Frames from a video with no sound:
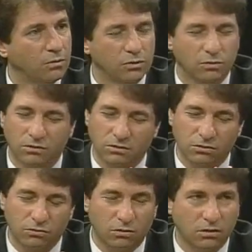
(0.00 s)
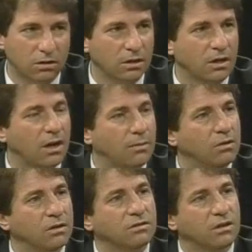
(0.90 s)
which was an extraordinarily
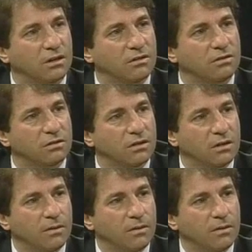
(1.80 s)
complex case,